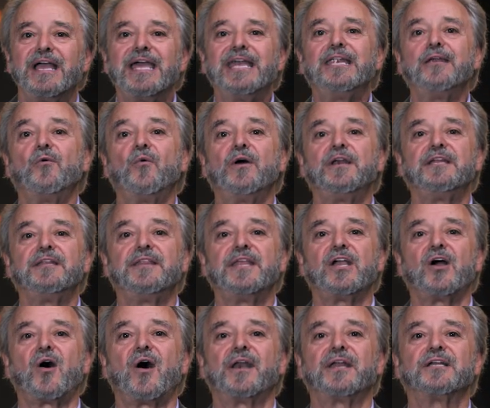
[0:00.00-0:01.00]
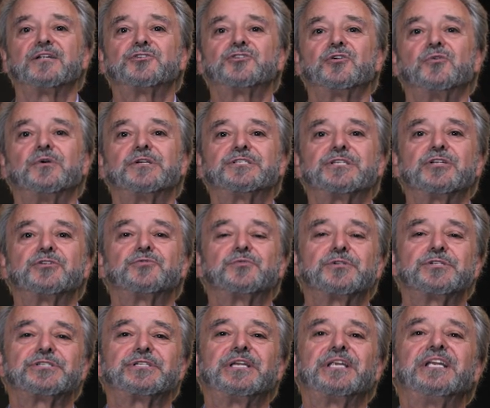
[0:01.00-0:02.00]
anyone in the audience who is
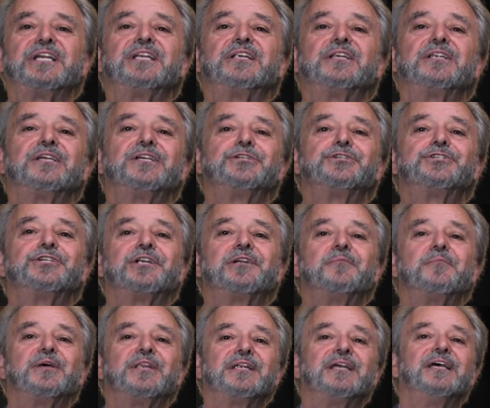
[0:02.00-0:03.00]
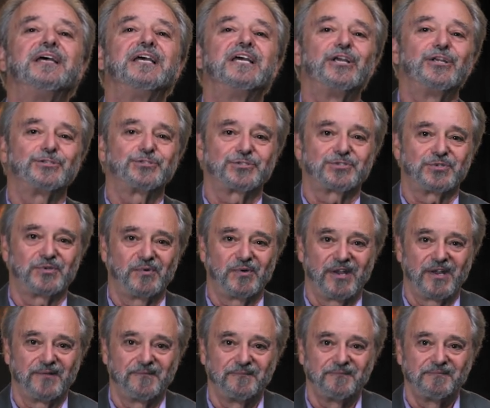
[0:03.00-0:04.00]
interested in legitimate
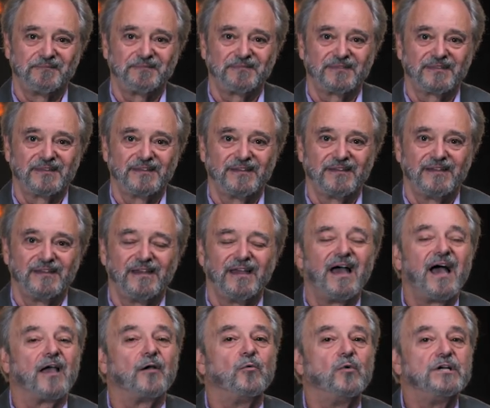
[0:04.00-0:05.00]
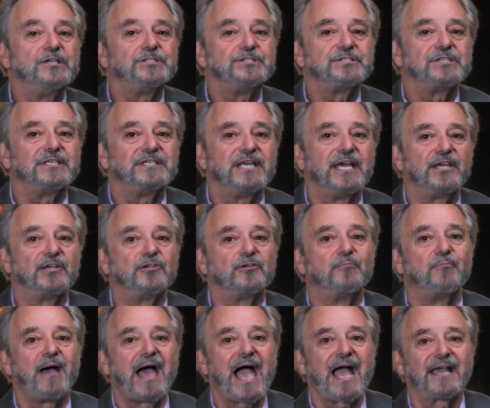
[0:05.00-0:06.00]
history. I wish to take you
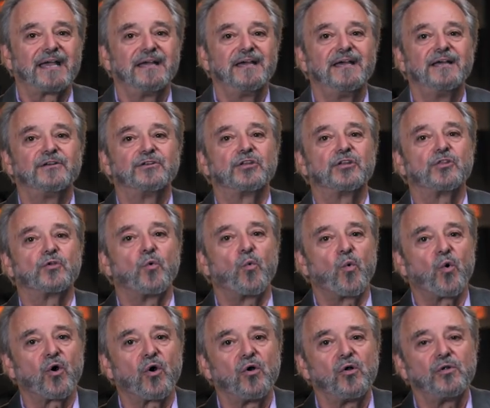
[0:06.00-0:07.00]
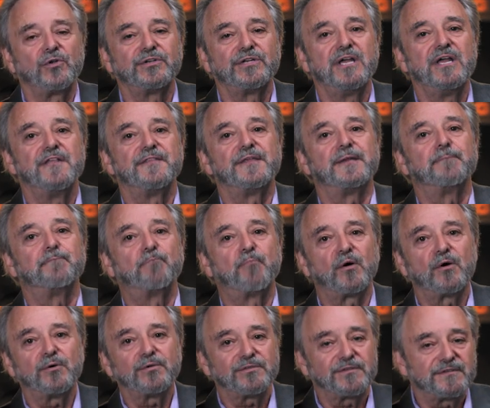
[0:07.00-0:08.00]
back to the world that
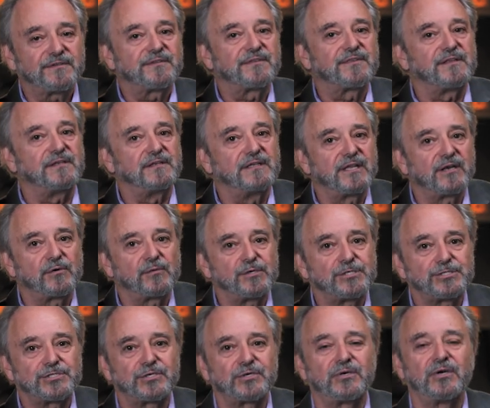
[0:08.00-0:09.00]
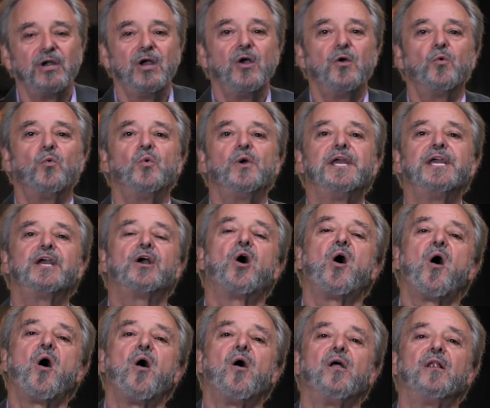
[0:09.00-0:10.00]
births the literature we
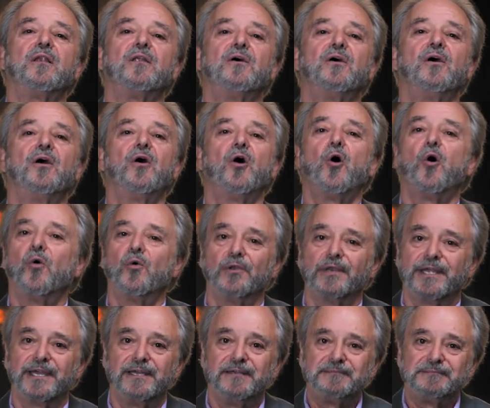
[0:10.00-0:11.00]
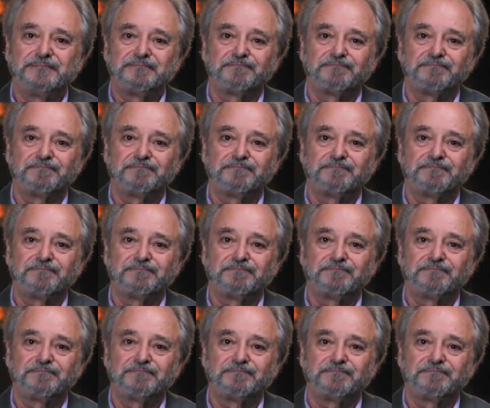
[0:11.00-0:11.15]
call holy.